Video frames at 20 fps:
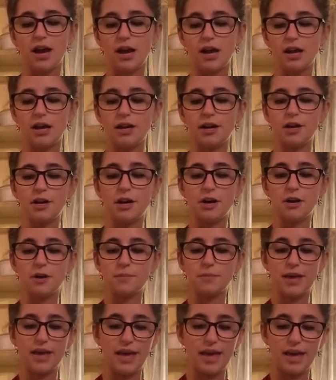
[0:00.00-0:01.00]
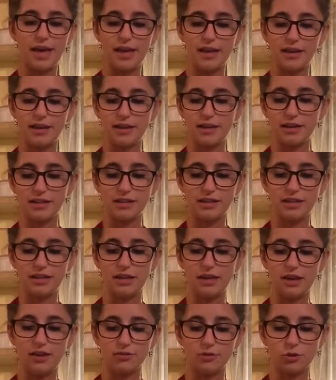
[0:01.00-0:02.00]
And
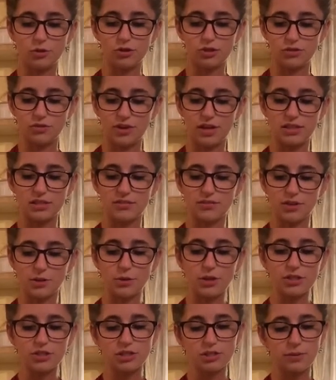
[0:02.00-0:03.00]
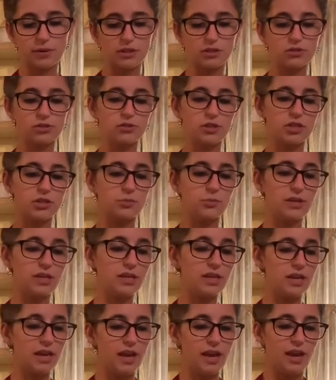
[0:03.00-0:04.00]
Of course, if you guys have any questions about this
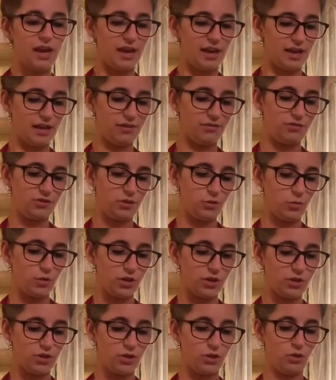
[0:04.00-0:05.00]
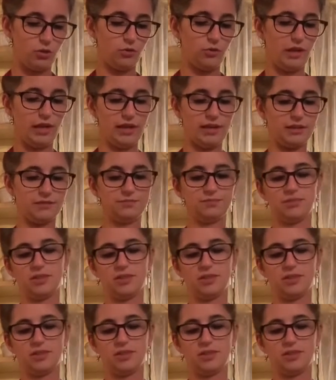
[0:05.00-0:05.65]
recipe, if you want to know like